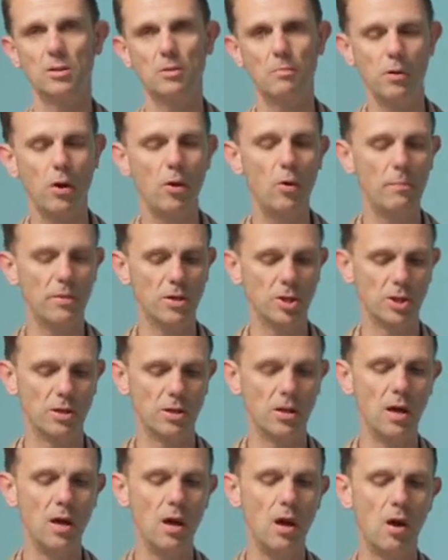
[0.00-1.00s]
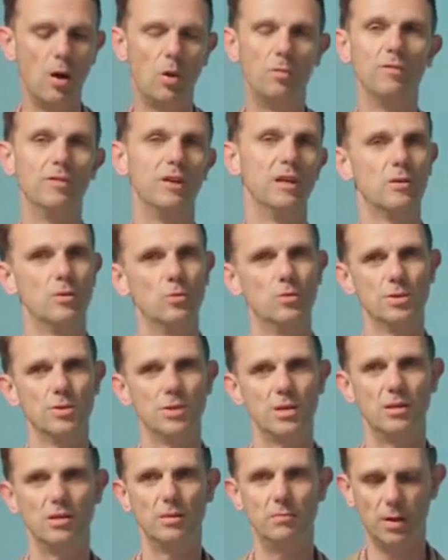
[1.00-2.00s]
It's a prohibition on
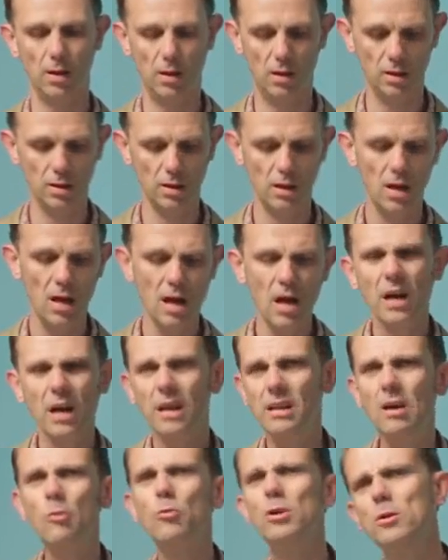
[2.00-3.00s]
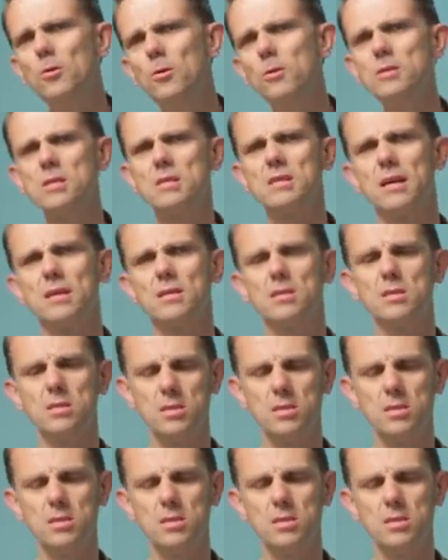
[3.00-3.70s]
vehicles in the park. Now we could say